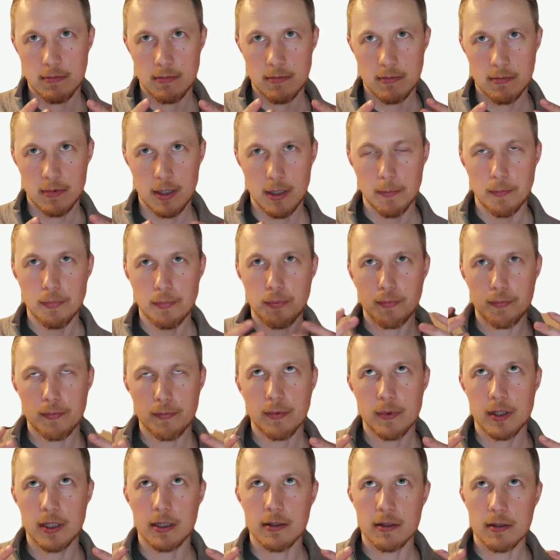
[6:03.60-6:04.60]

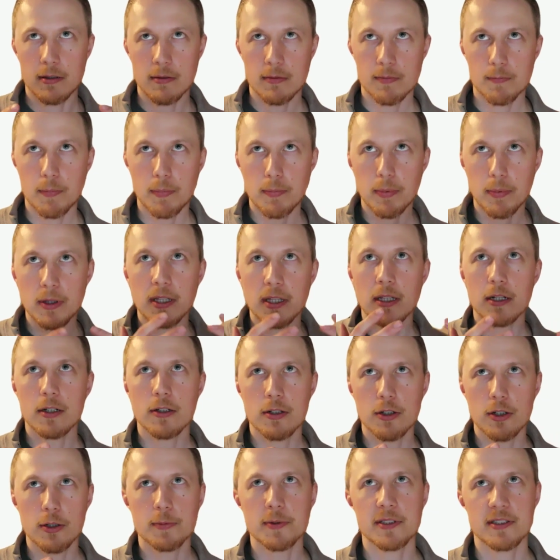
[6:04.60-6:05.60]
the political
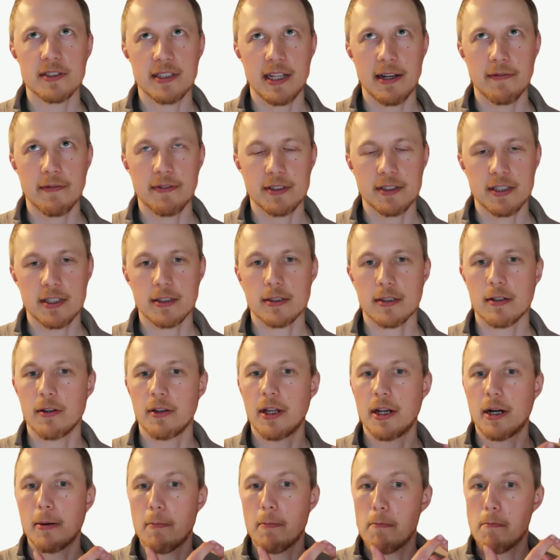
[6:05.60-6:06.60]
groups in San Francisco
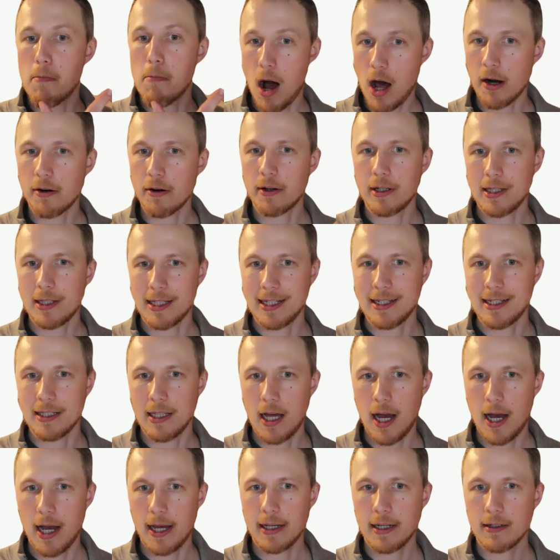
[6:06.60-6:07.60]
that are moderately
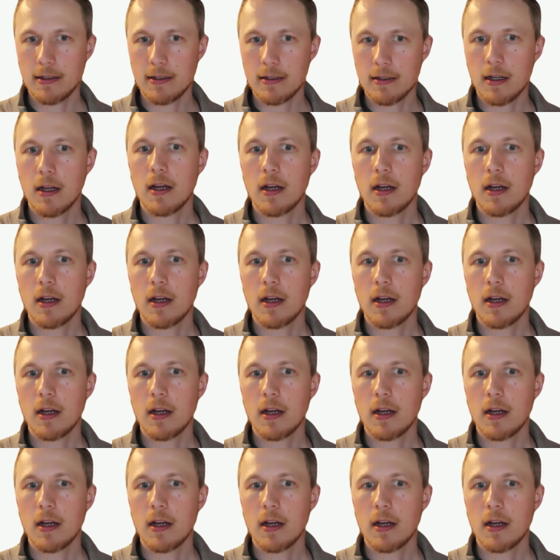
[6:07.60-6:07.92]
aligned